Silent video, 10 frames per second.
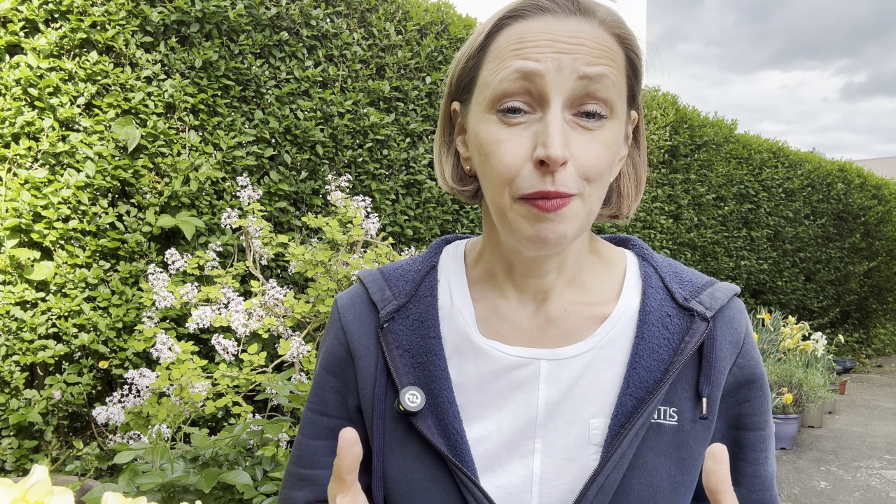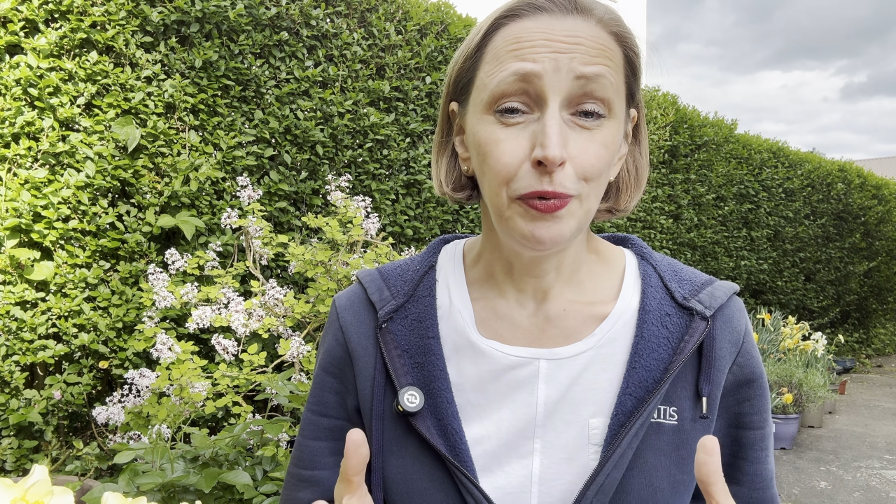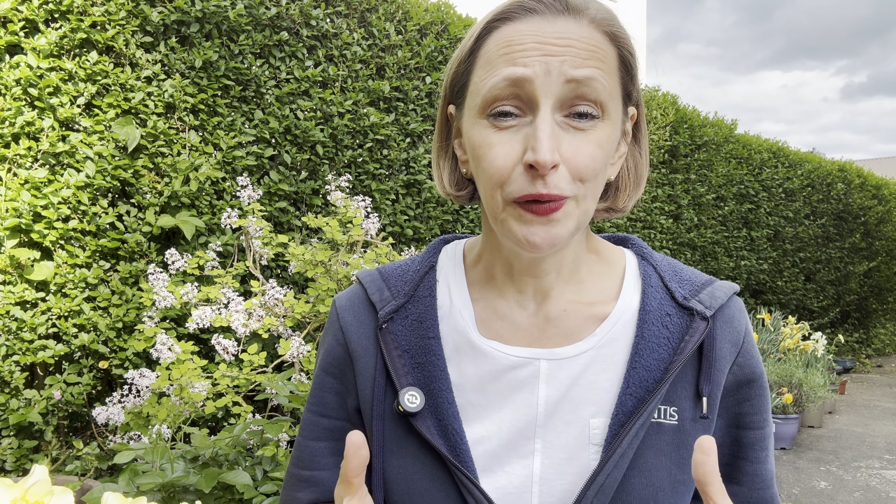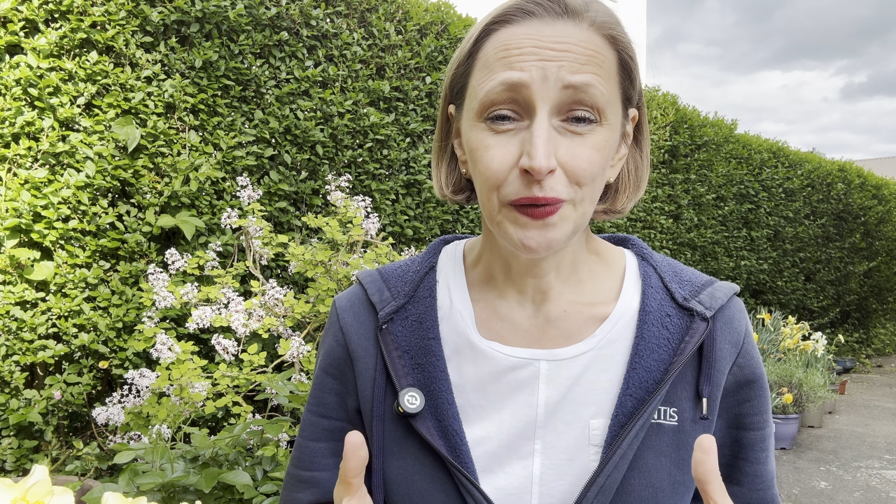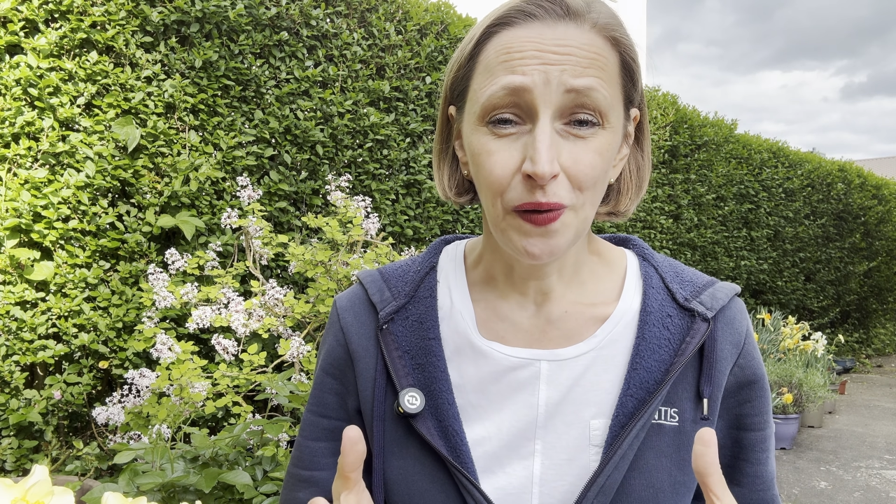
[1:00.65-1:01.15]

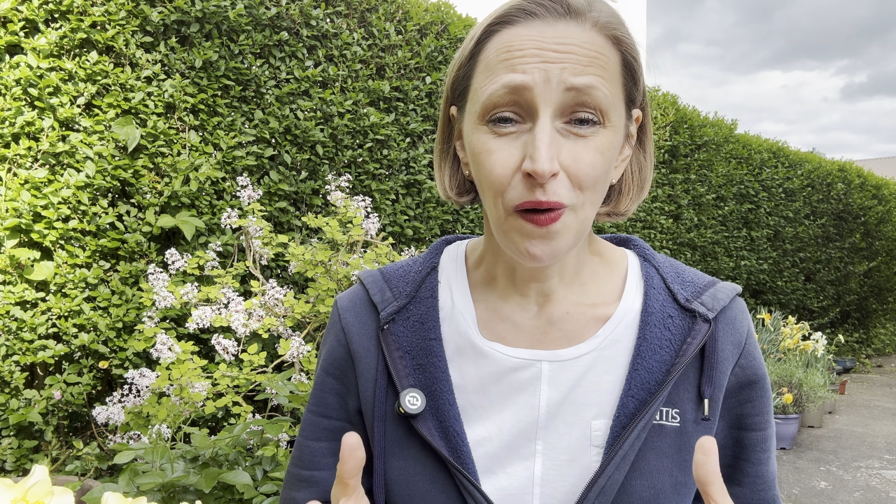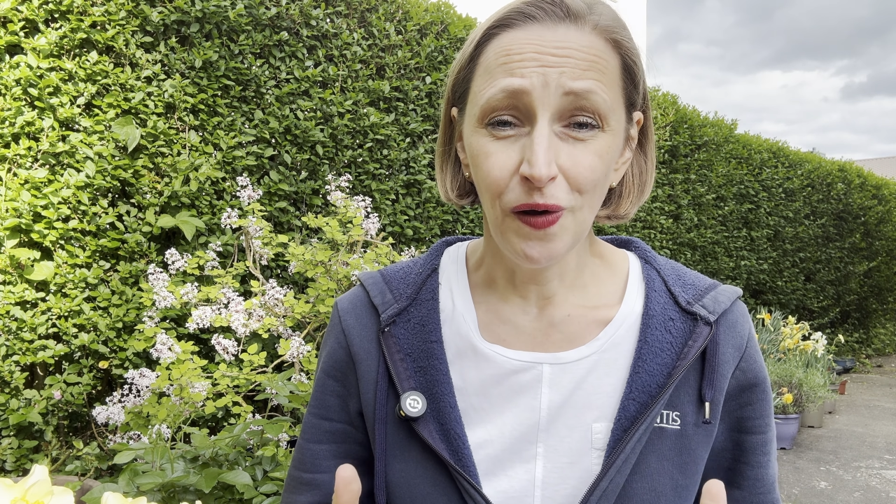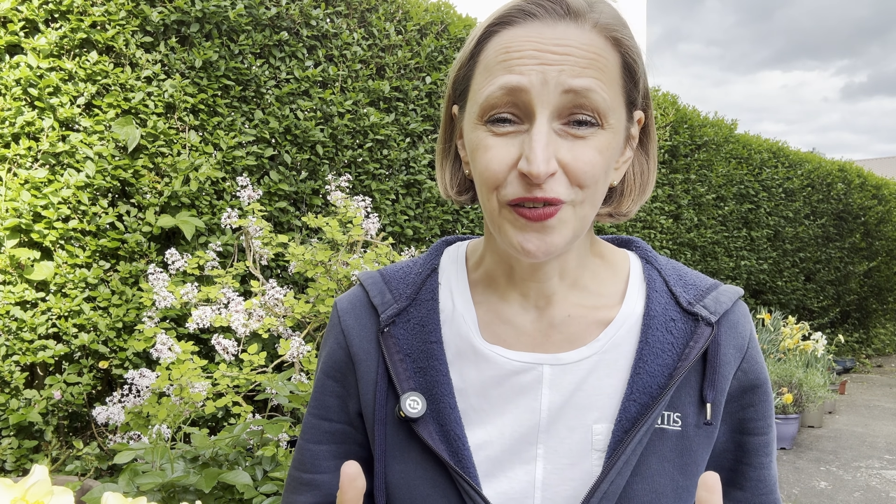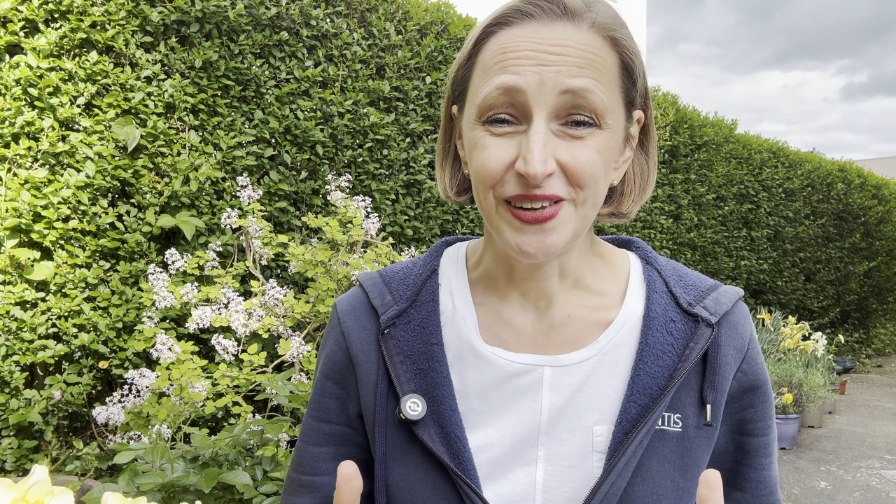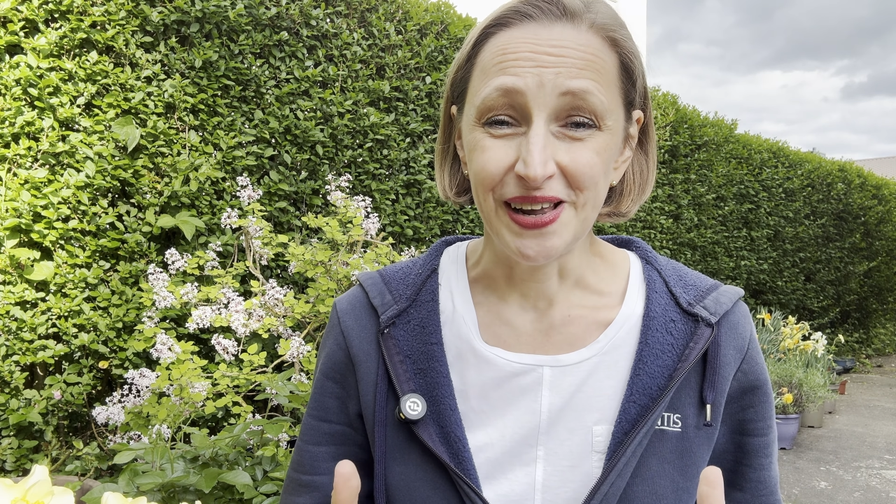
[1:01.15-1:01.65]
bought all of